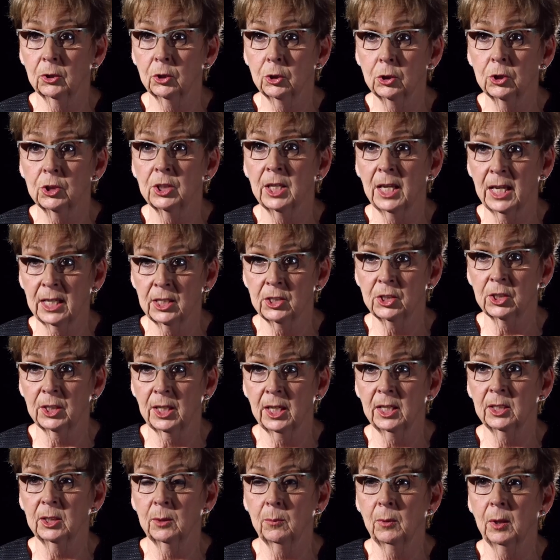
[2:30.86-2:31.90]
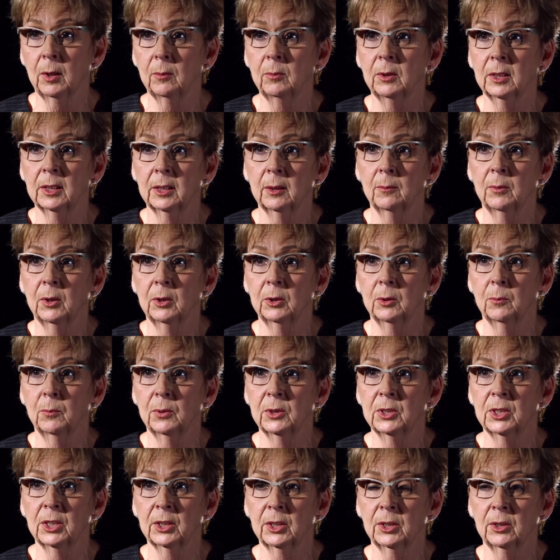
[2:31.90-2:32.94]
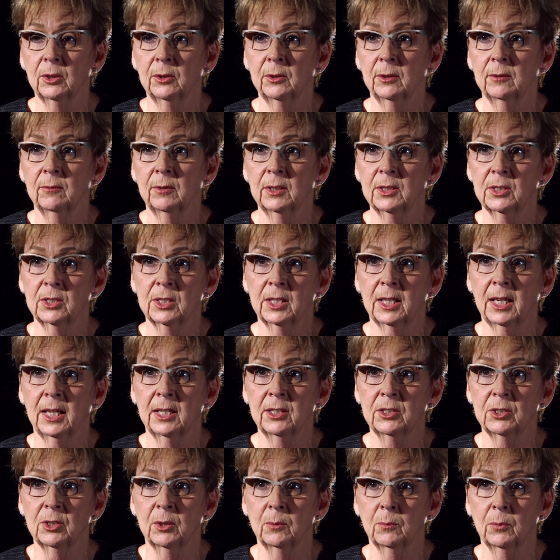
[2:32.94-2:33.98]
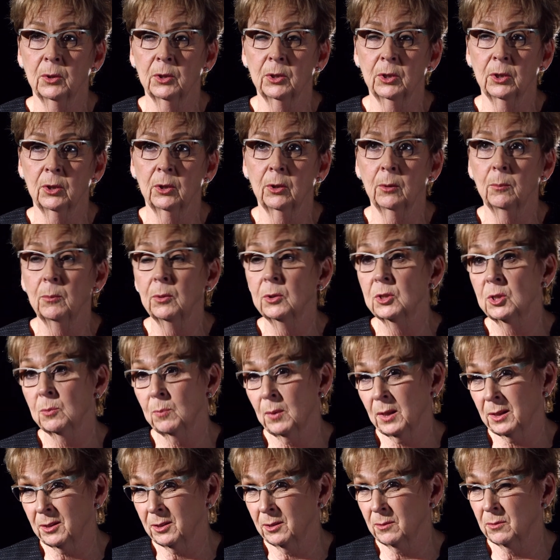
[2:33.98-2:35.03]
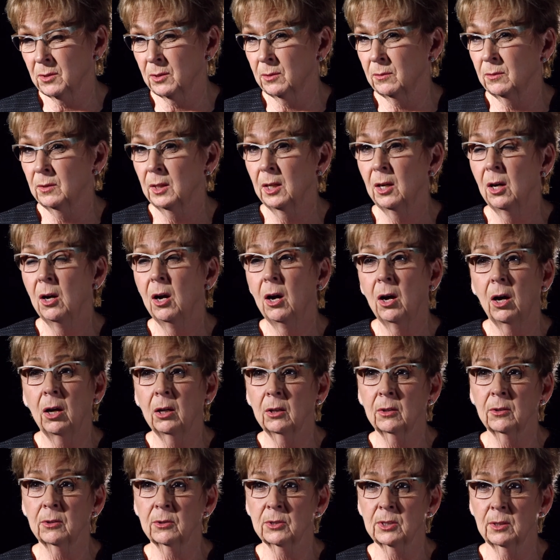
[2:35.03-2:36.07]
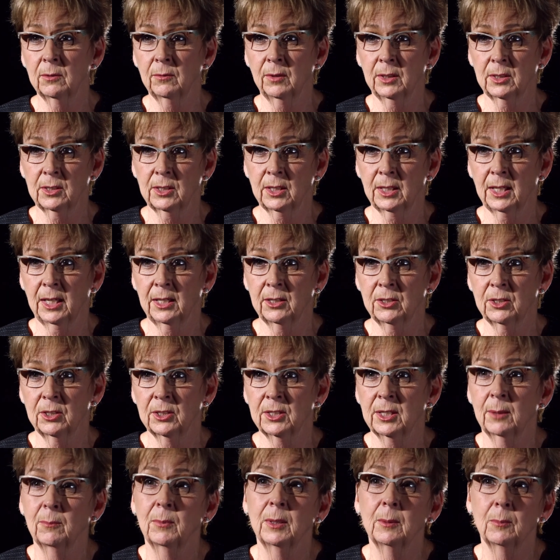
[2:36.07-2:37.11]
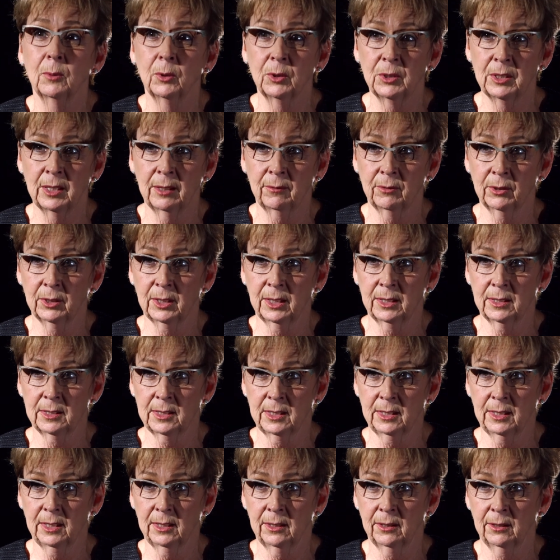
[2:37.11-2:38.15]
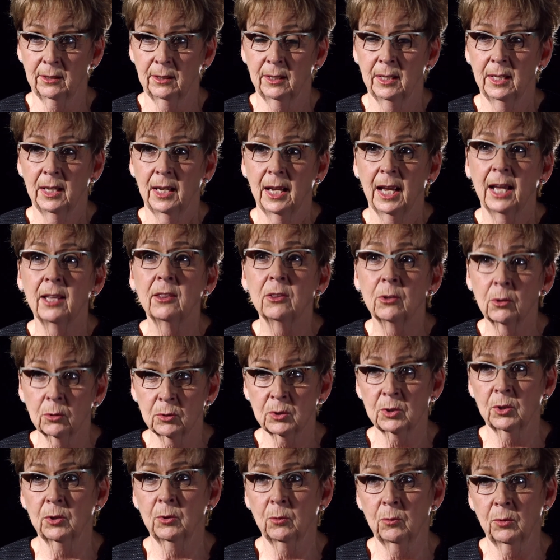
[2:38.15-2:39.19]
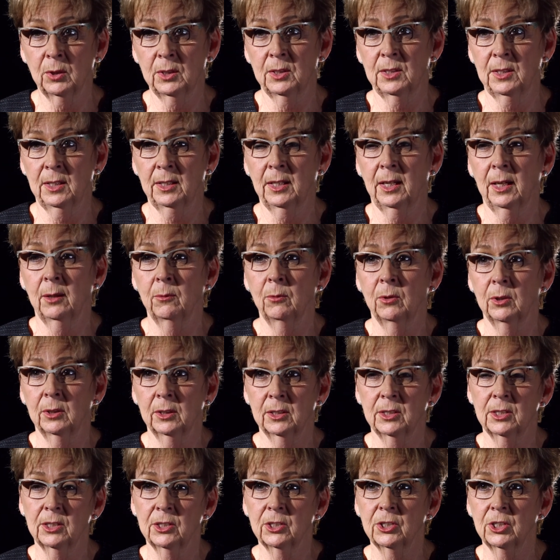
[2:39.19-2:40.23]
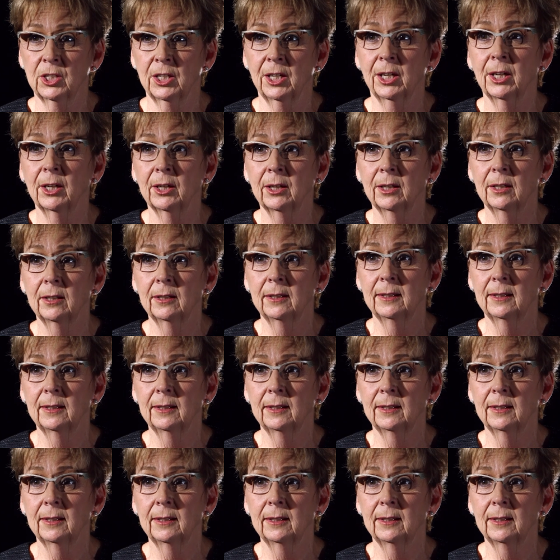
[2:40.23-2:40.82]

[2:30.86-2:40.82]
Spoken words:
good to educate the public about a particular investigation, but there are perspectives of all of those investigations that people never get to hear. And those are the ones that I wanted to share.